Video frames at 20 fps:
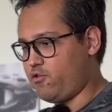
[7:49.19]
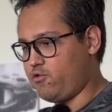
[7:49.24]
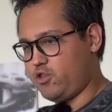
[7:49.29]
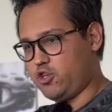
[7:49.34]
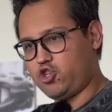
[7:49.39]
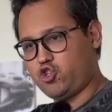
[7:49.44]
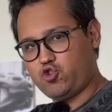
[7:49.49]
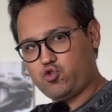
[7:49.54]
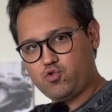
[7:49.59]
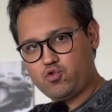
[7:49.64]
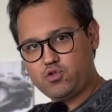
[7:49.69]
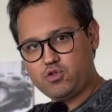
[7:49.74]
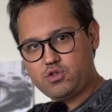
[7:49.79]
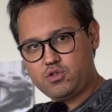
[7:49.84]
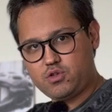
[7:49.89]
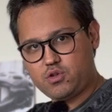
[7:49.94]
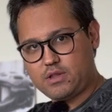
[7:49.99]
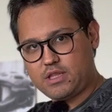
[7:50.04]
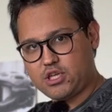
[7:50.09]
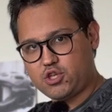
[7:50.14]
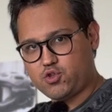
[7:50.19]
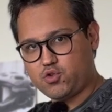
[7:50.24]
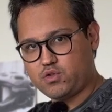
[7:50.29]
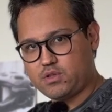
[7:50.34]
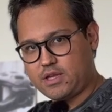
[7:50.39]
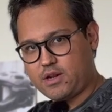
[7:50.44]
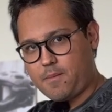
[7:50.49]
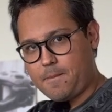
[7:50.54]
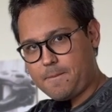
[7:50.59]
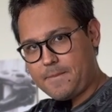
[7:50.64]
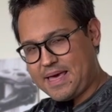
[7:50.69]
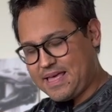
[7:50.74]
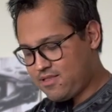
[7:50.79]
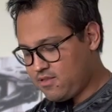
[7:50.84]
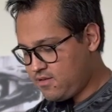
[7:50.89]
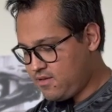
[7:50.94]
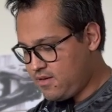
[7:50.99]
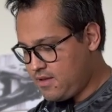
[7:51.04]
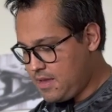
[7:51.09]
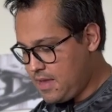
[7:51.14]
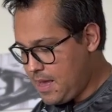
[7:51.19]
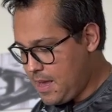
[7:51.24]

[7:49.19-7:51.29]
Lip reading: on the shoes, so the shoes, they don't bend.